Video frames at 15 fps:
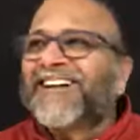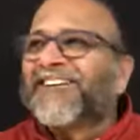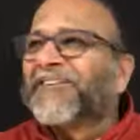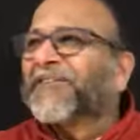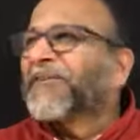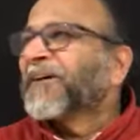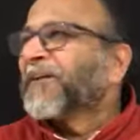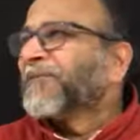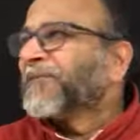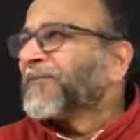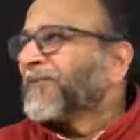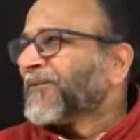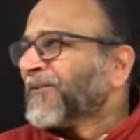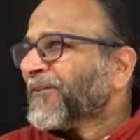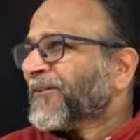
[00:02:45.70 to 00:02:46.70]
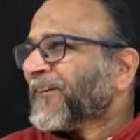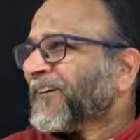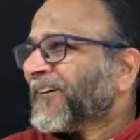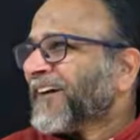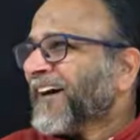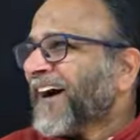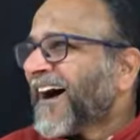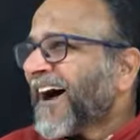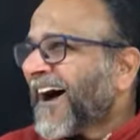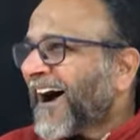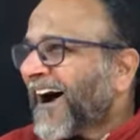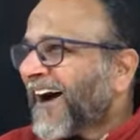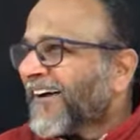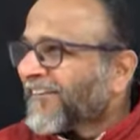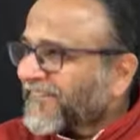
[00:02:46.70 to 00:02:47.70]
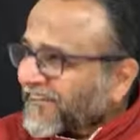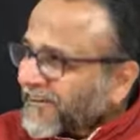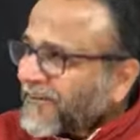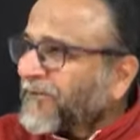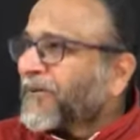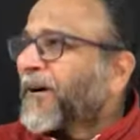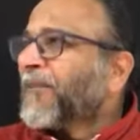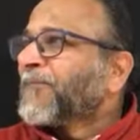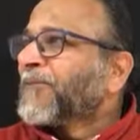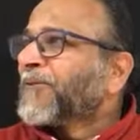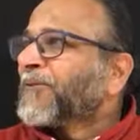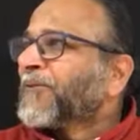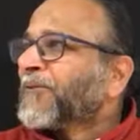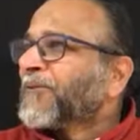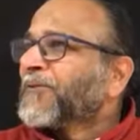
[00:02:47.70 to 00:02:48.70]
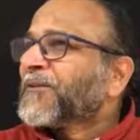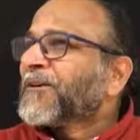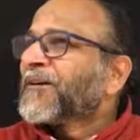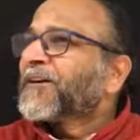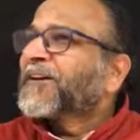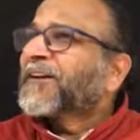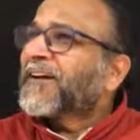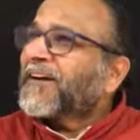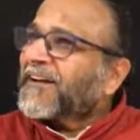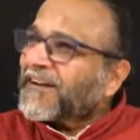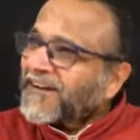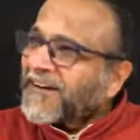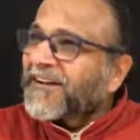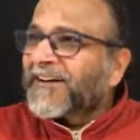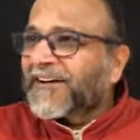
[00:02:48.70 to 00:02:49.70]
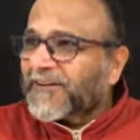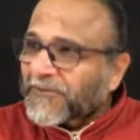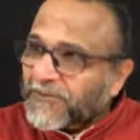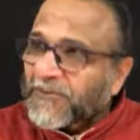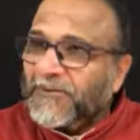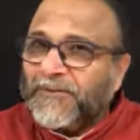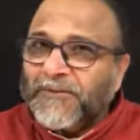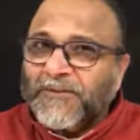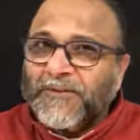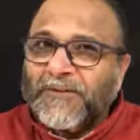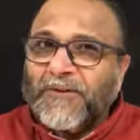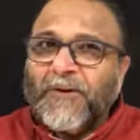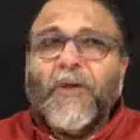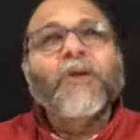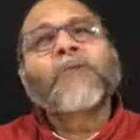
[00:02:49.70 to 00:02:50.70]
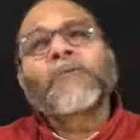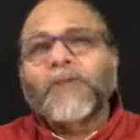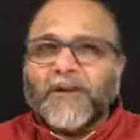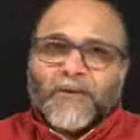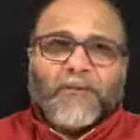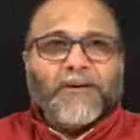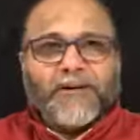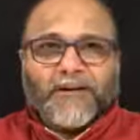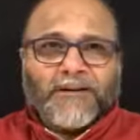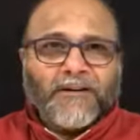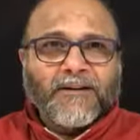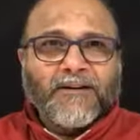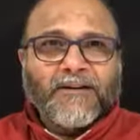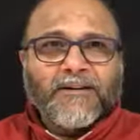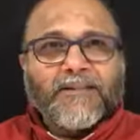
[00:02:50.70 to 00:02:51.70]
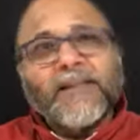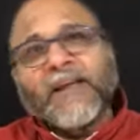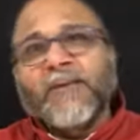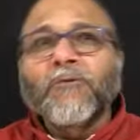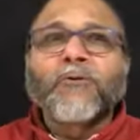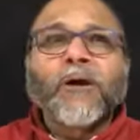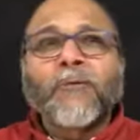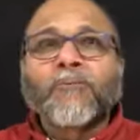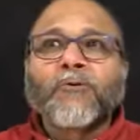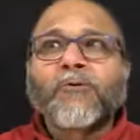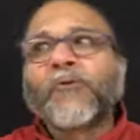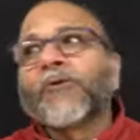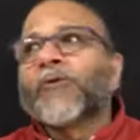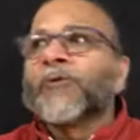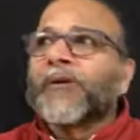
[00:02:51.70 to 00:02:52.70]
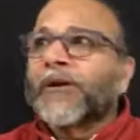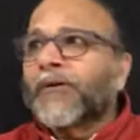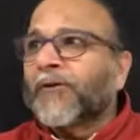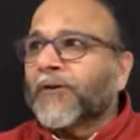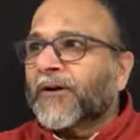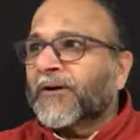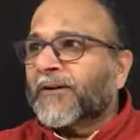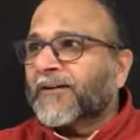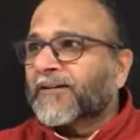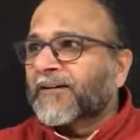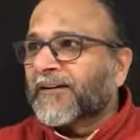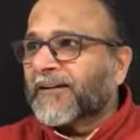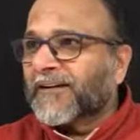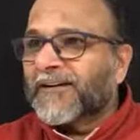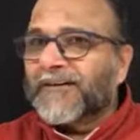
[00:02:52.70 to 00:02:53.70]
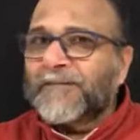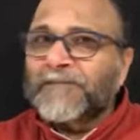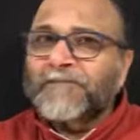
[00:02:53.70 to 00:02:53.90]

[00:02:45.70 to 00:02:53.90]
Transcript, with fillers: when do you come to know? After you come to know the truth or whatever, then you come to know you are ignorant, isn't it?